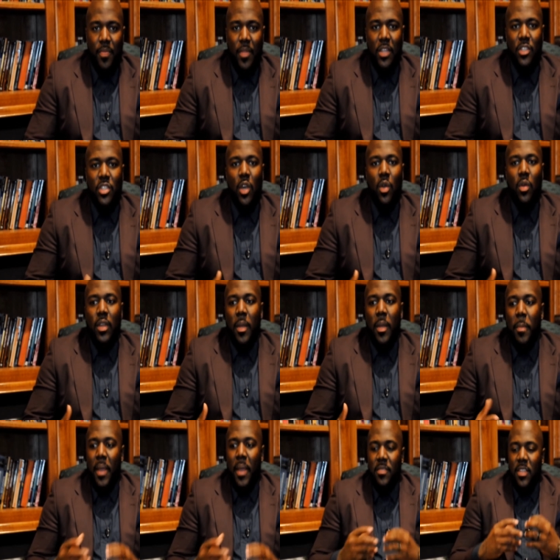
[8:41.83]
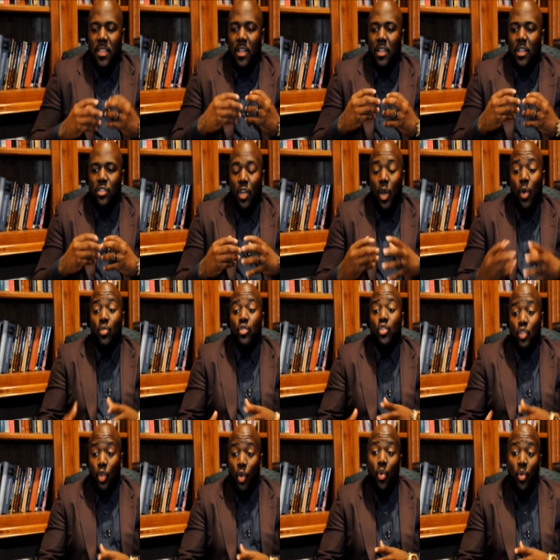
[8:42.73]
They basically told
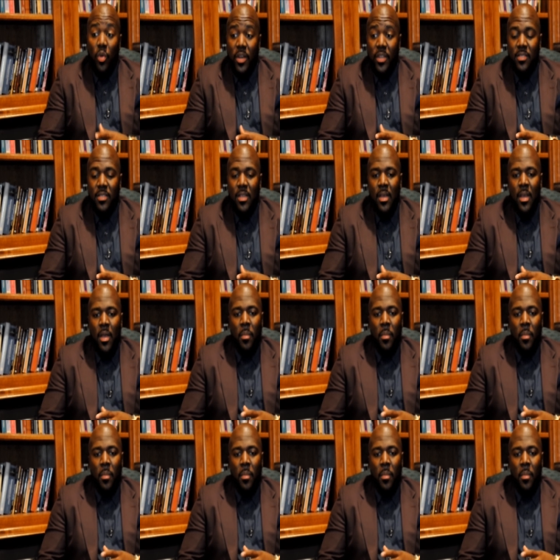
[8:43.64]
stories,